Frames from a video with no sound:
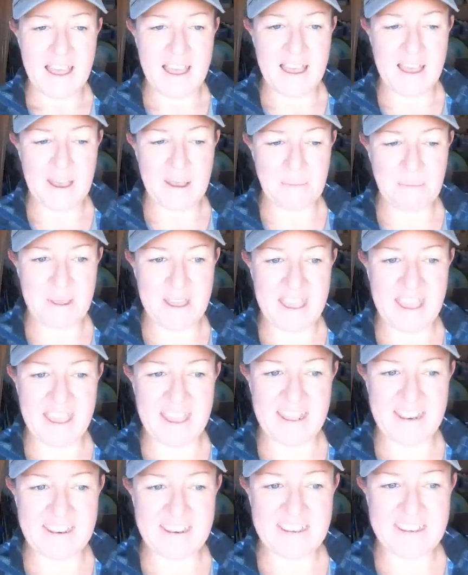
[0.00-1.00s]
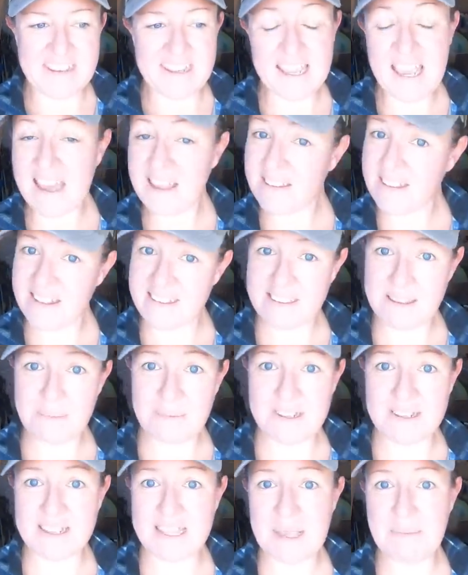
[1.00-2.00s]
and yeah, that's
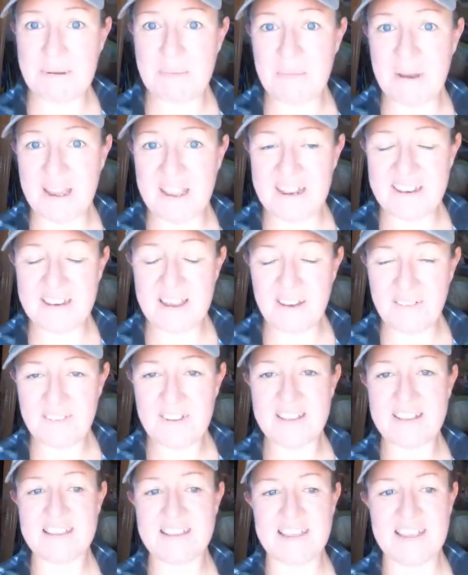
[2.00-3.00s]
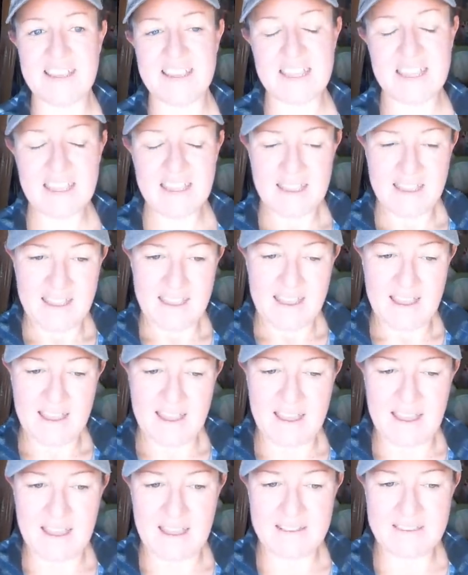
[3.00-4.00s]
something to keep in mind, obviously.
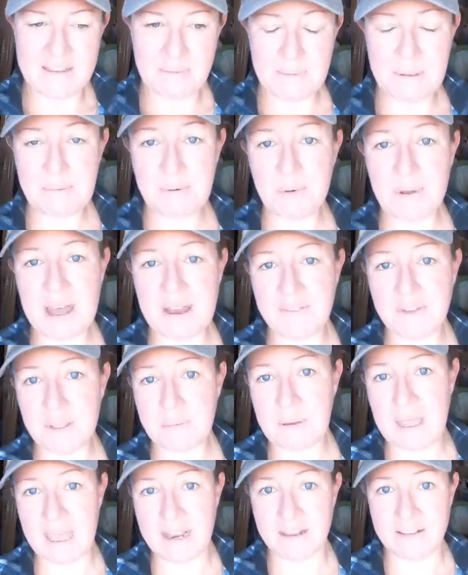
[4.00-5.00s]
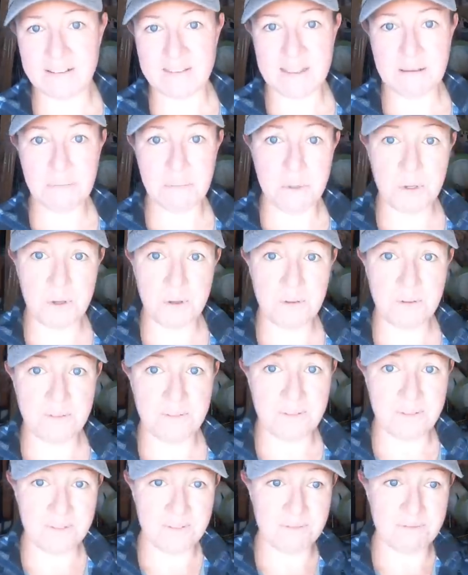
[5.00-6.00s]
Some people will have those panels that
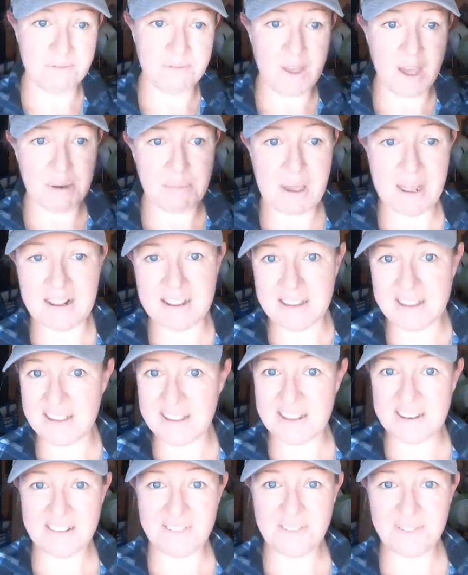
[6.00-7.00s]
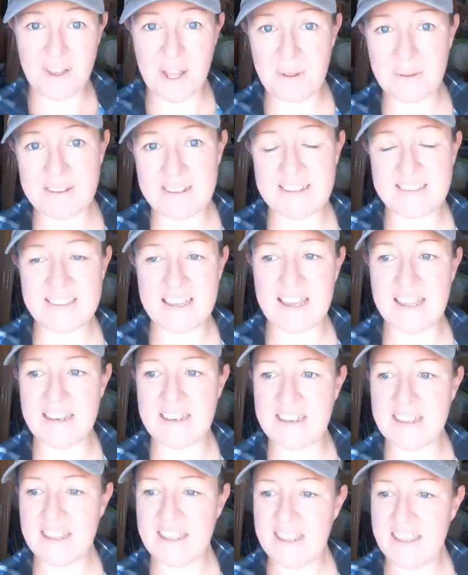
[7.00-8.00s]
move automatically following the
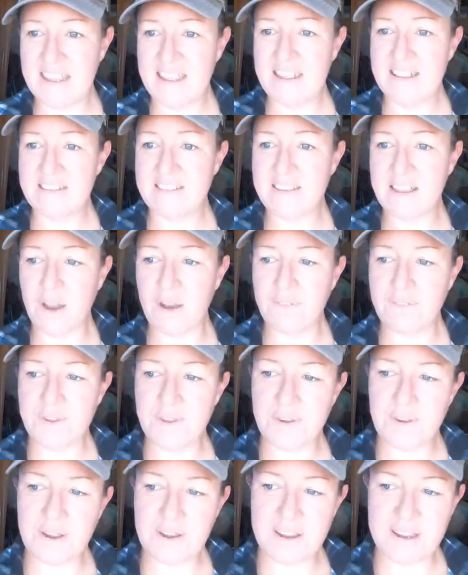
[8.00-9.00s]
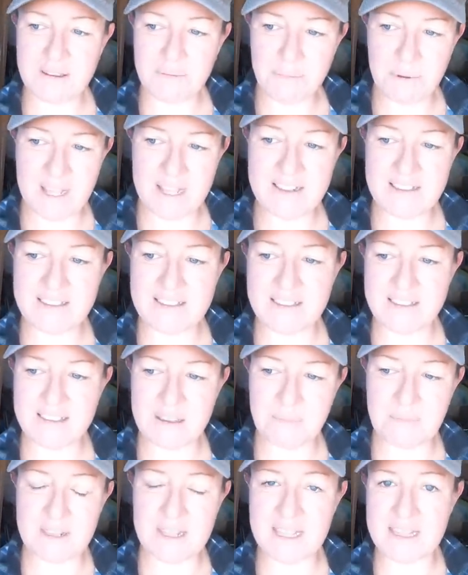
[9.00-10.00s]
sun. So if you can place
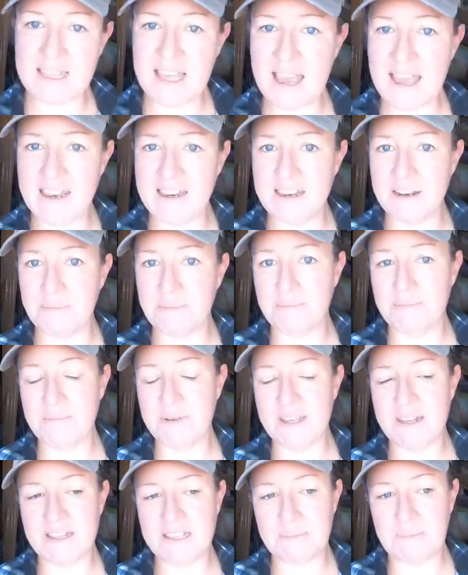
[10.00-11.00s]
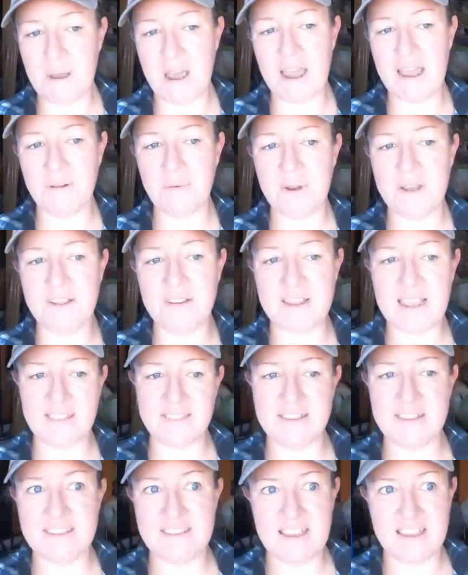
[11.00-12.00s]
something like that in a spot where you'll
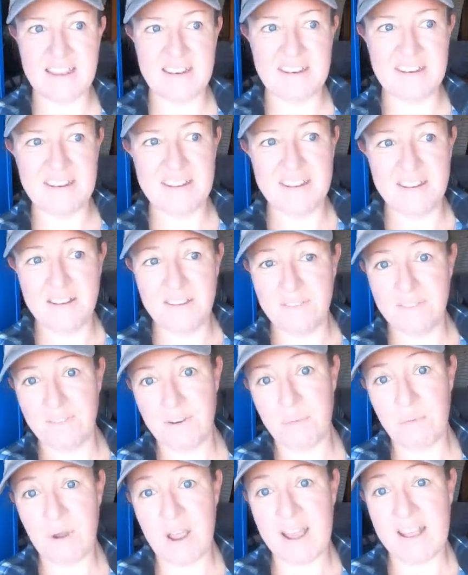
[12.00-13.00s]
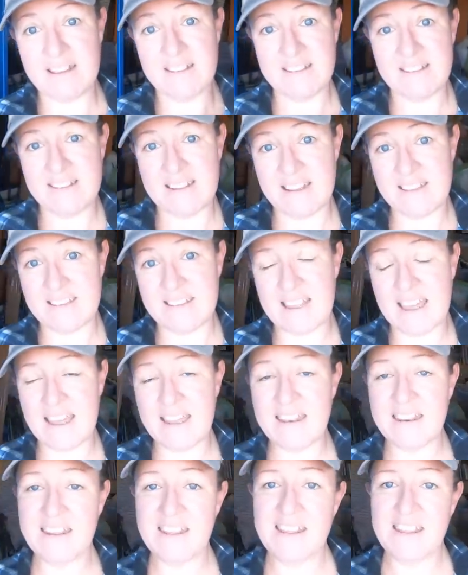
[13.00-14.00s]
get the sun from rise to
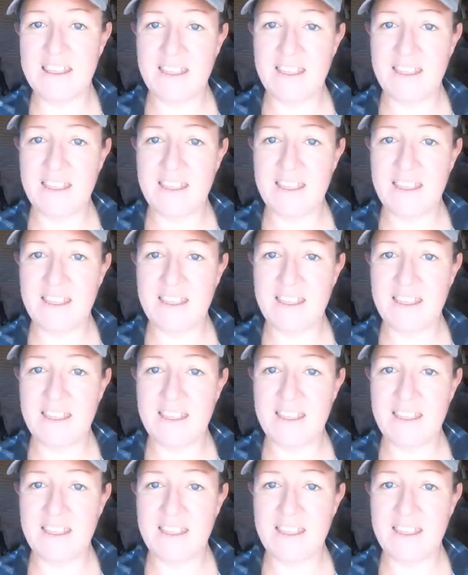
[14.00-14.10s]
sunset,